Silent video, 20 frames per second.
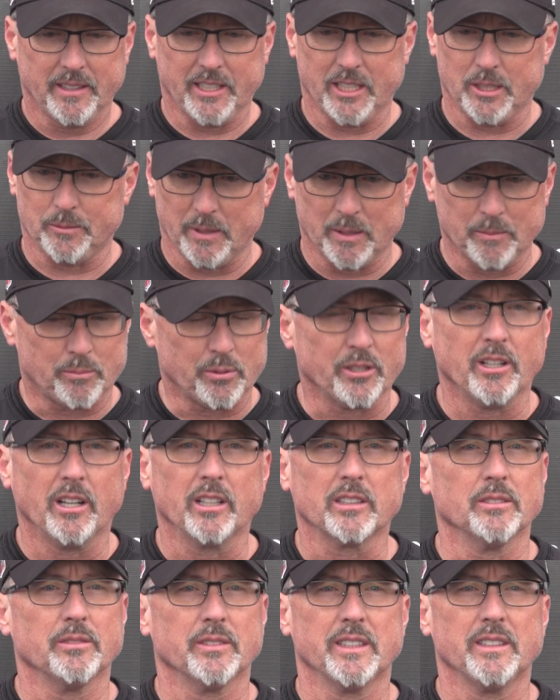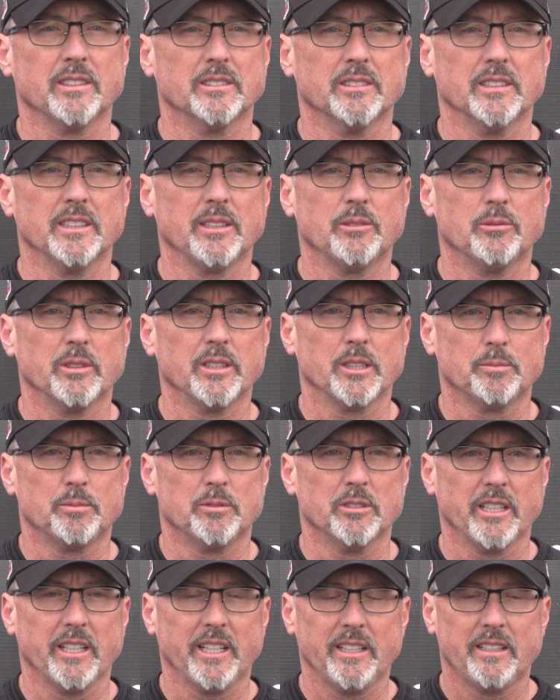he's been productive in the league when he's
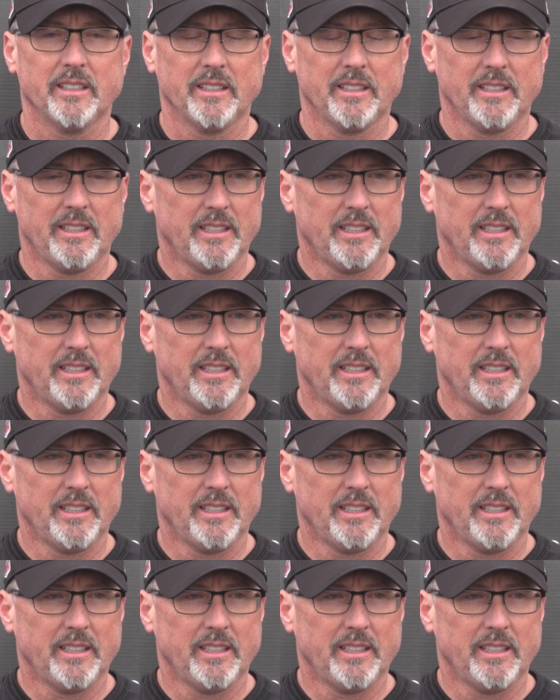played,